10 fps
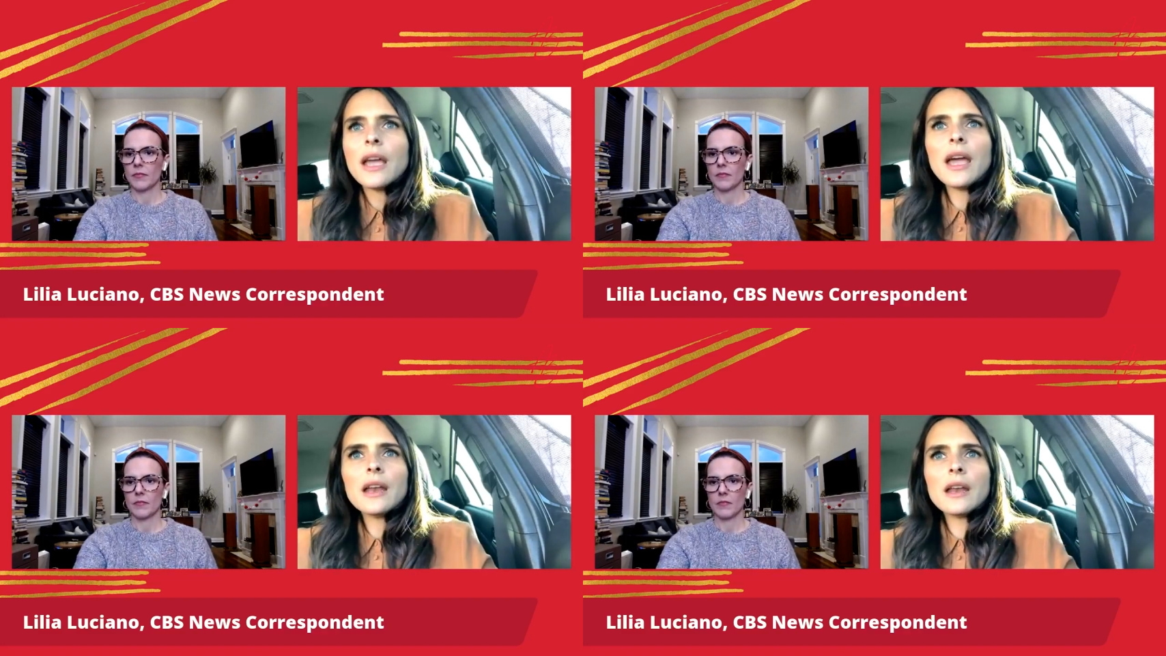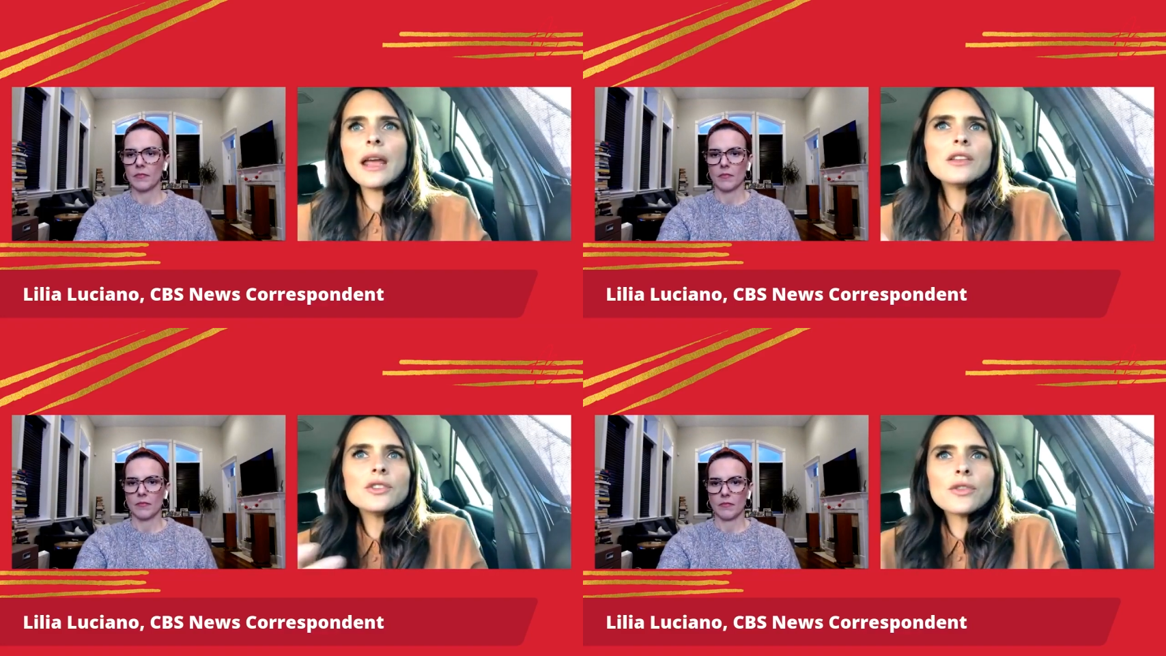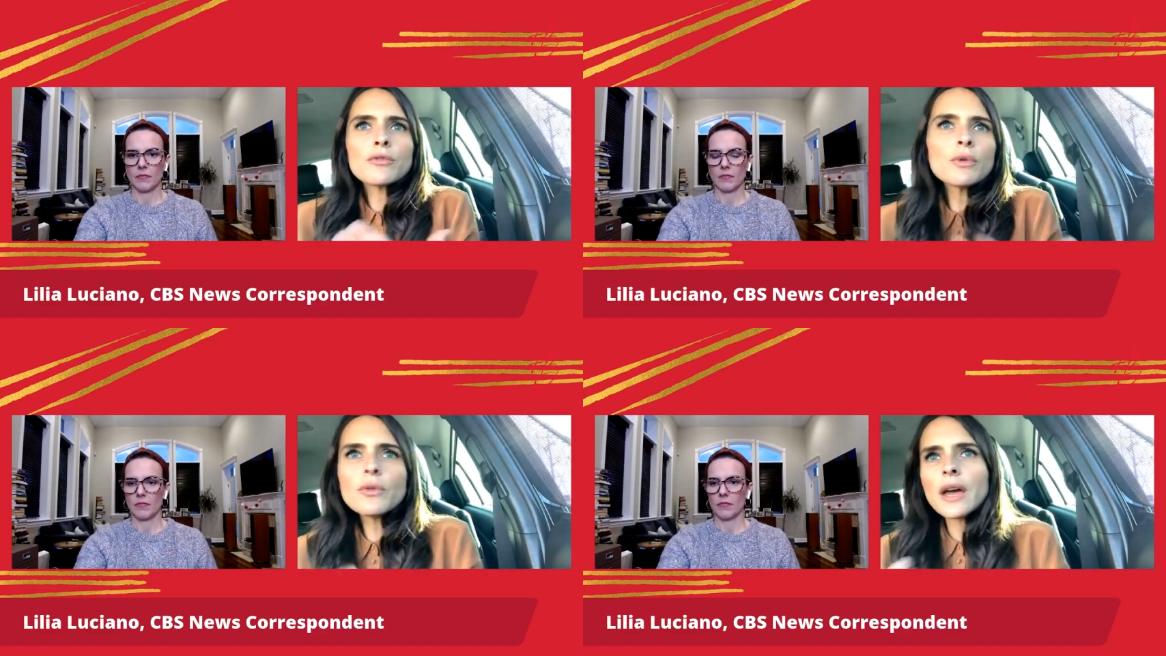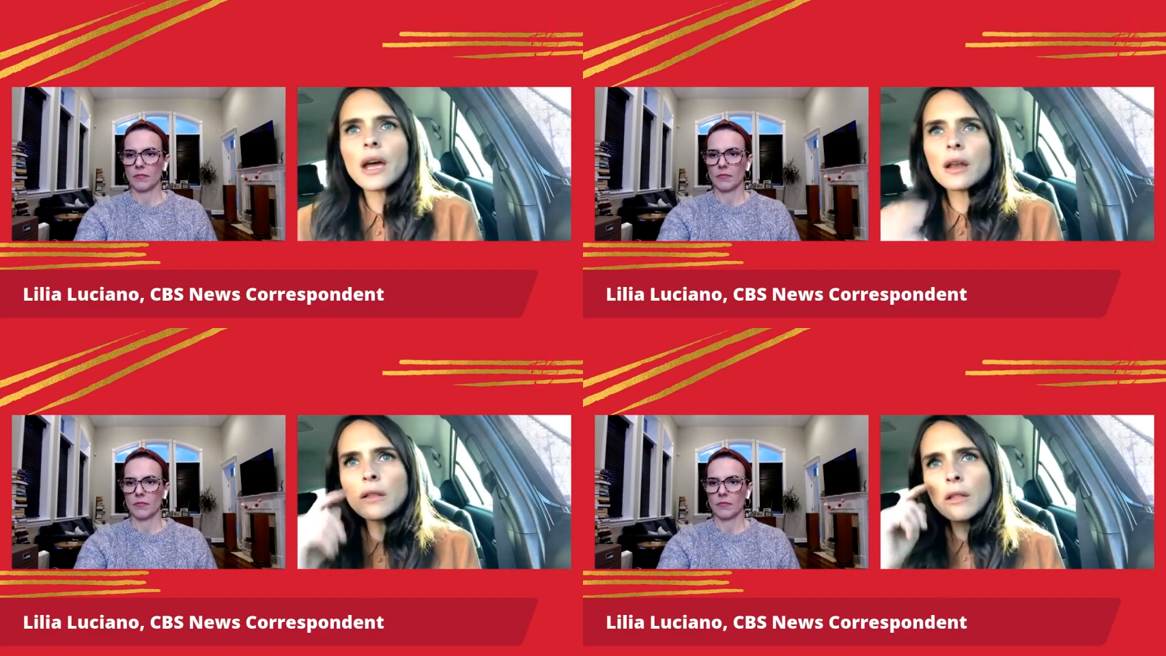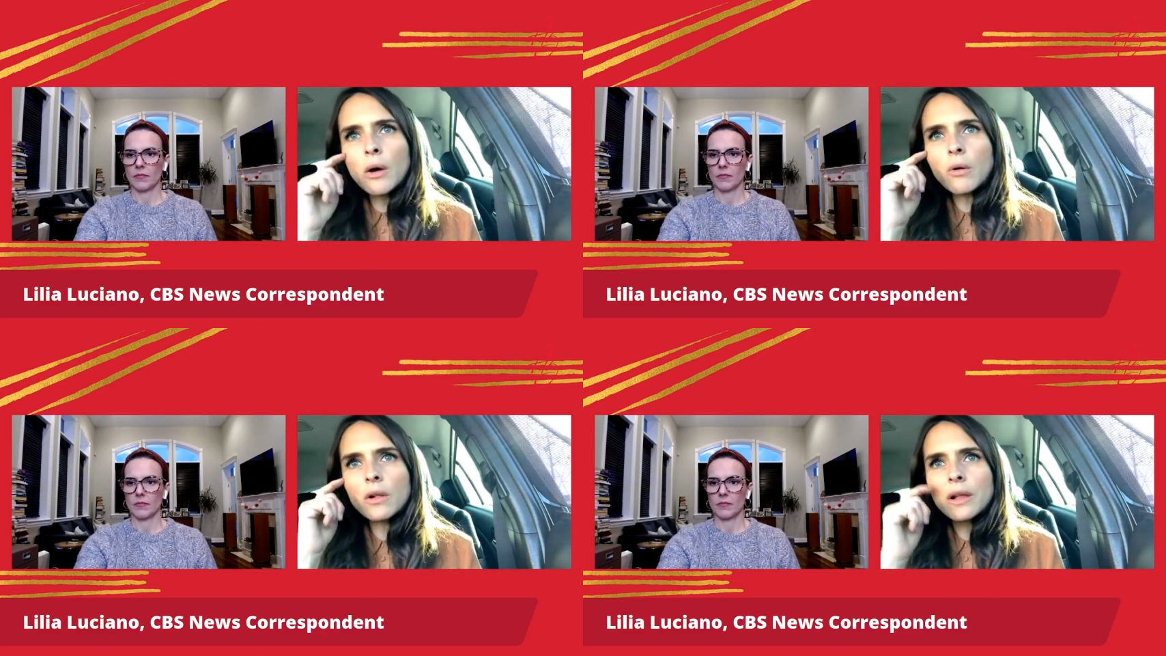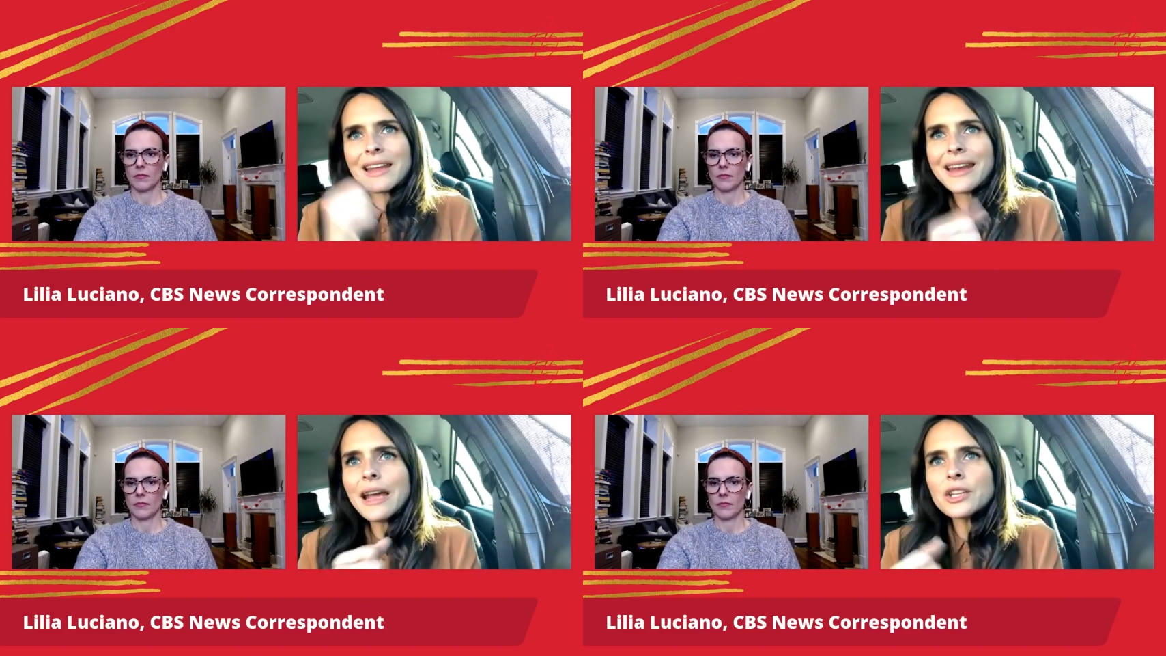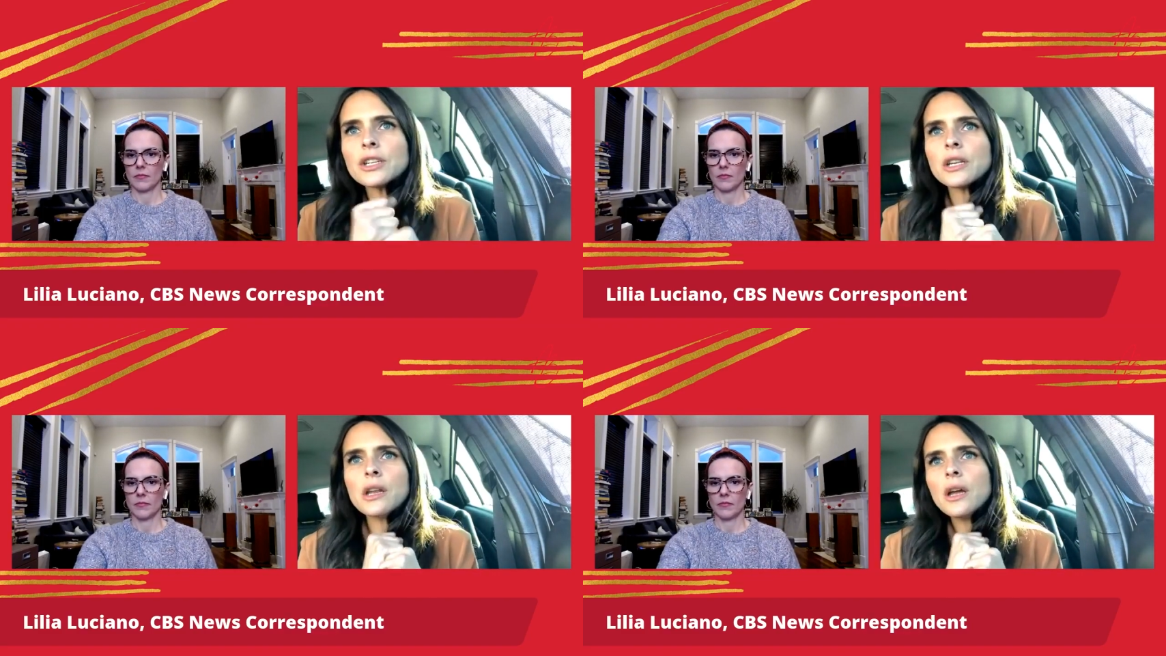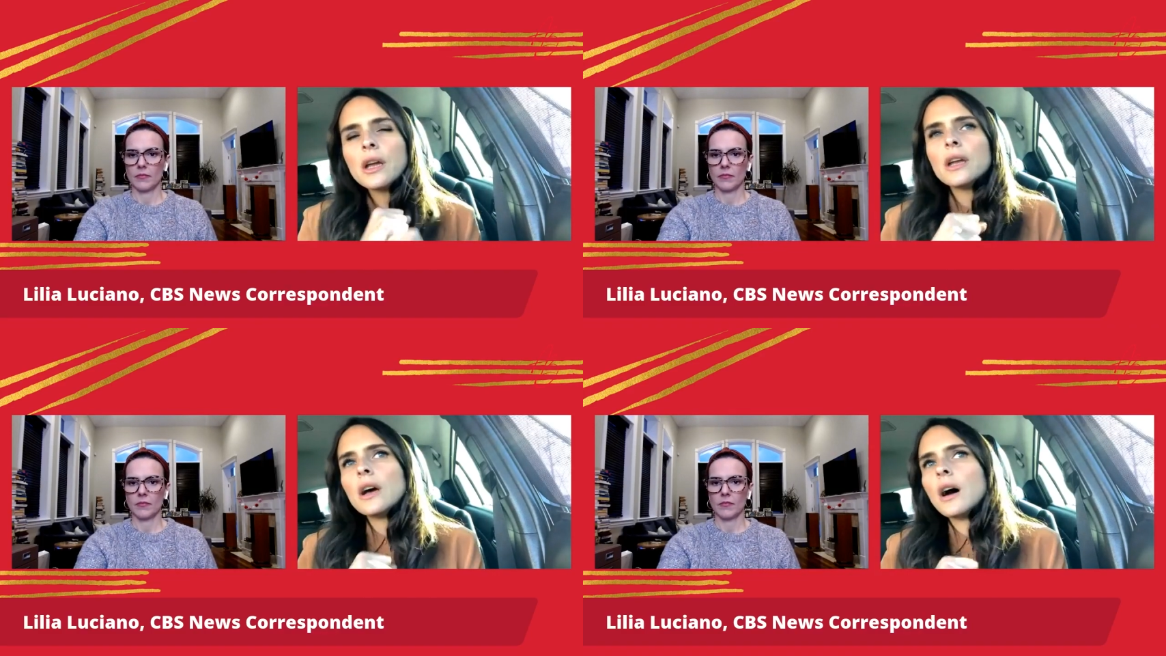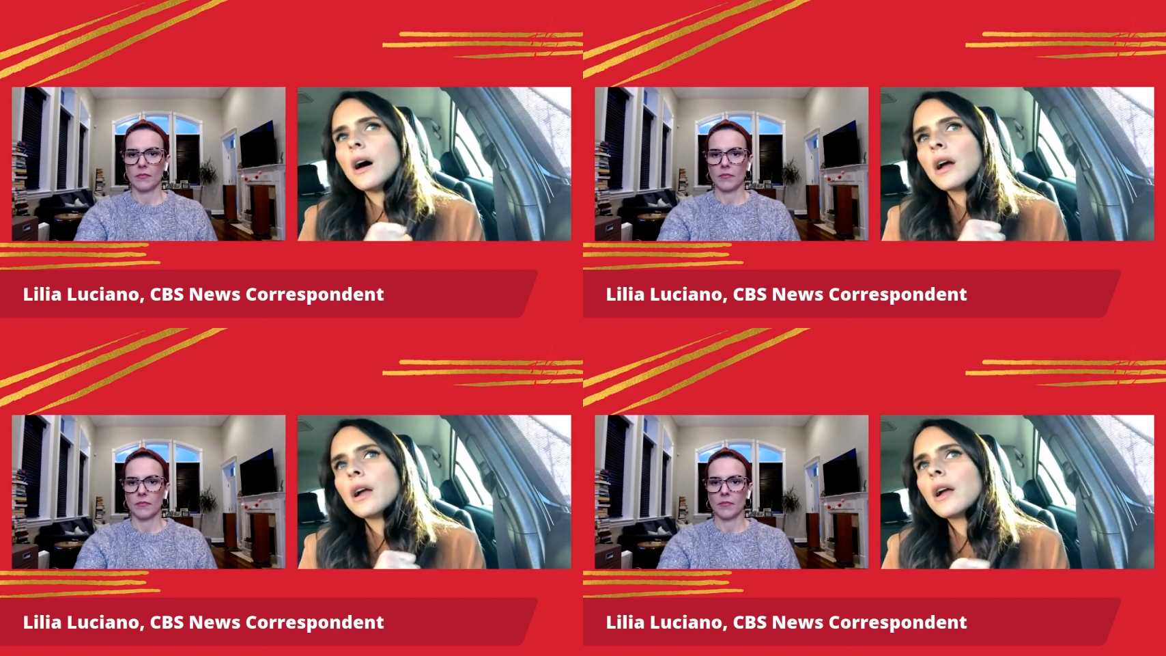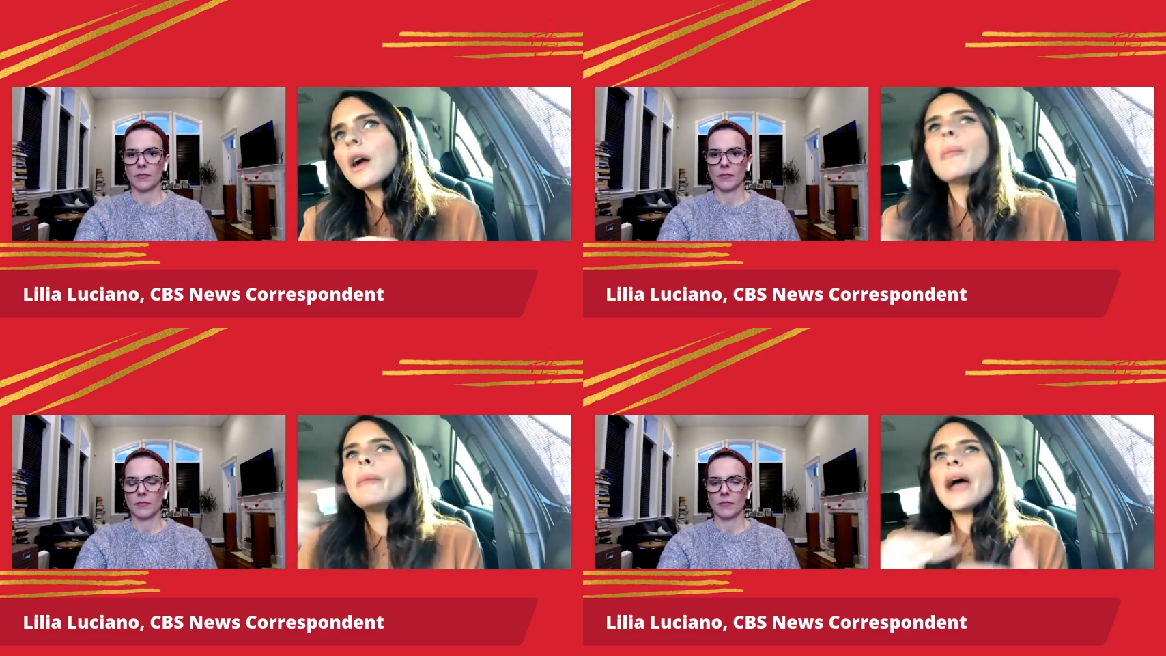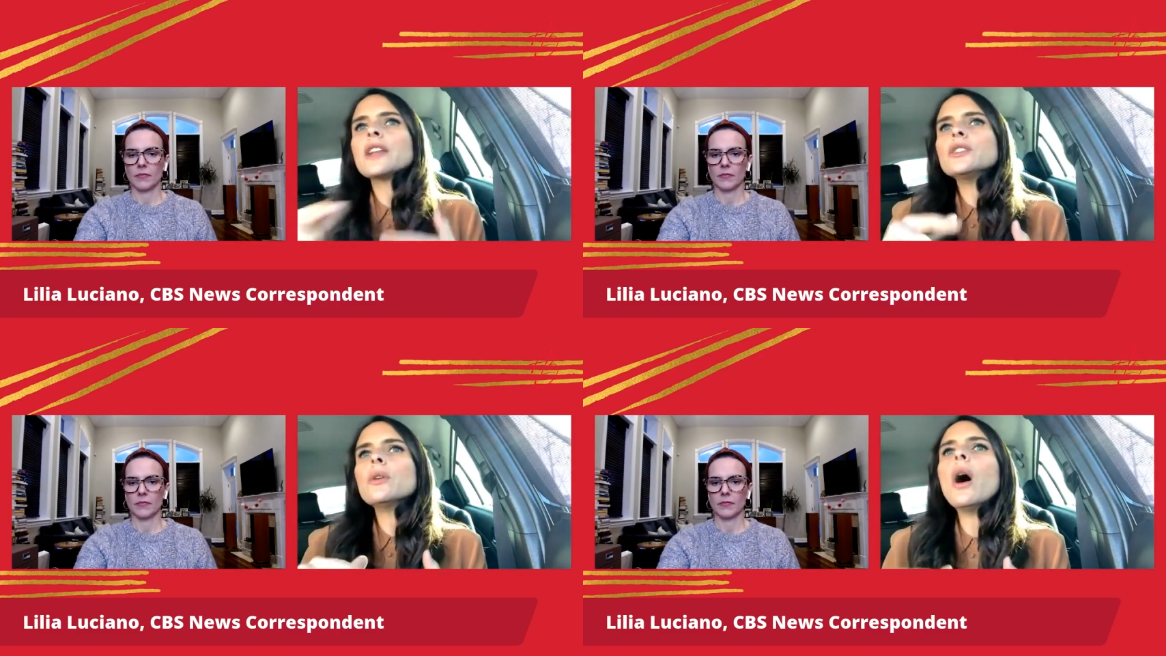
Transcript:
Speaker 1: and and through that local connection come back to